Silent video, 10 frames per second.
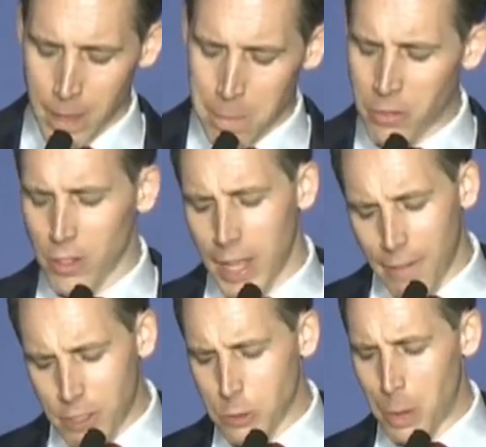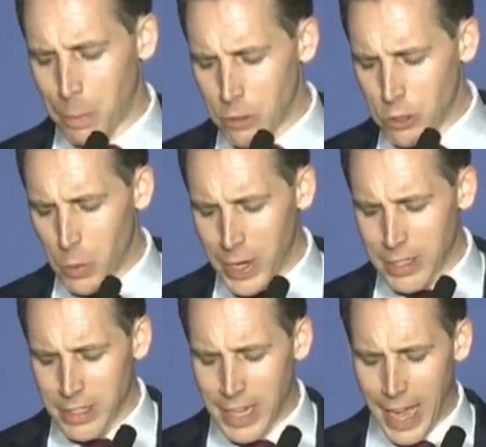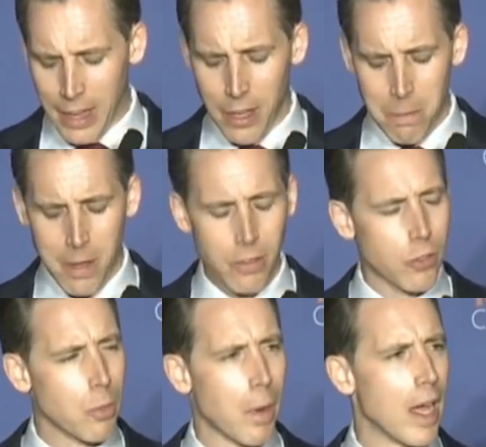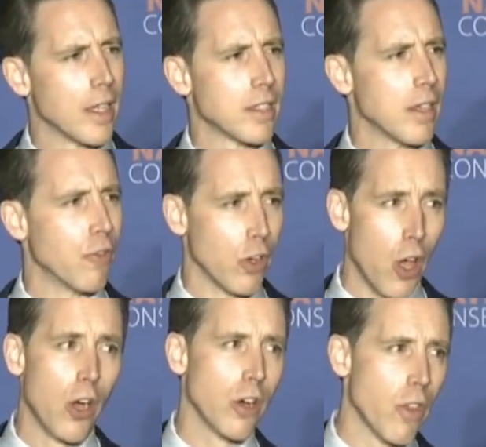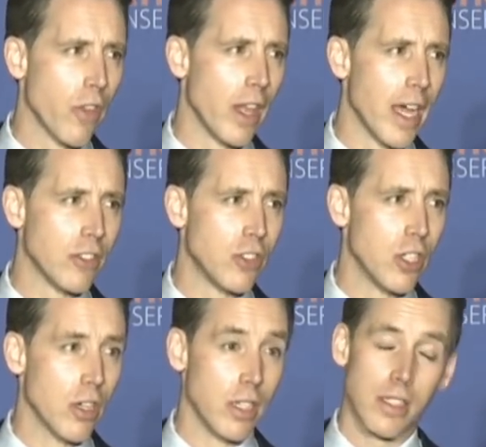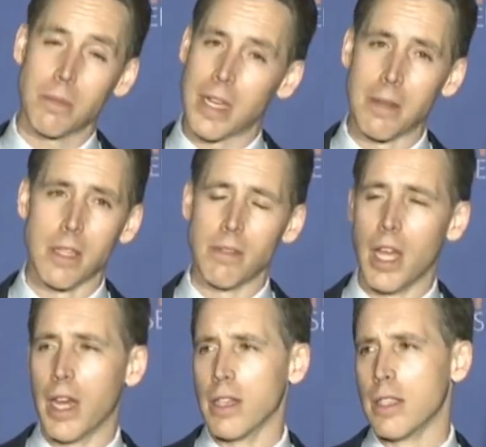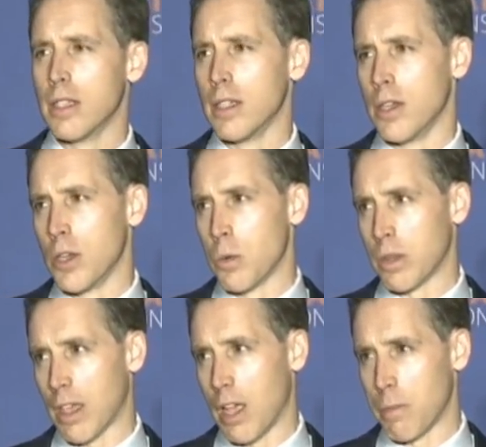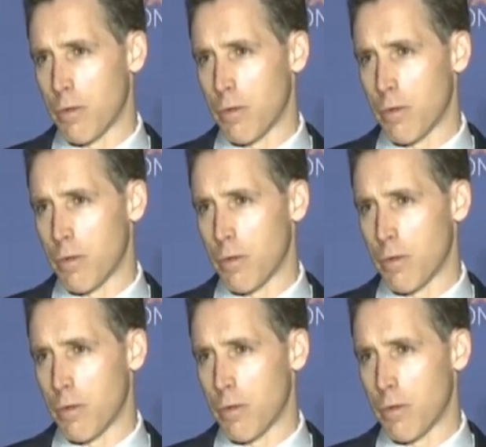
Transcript: But the left has been pursuing its attack on men through policy for longer than the last year, and sometimes they've done it with the help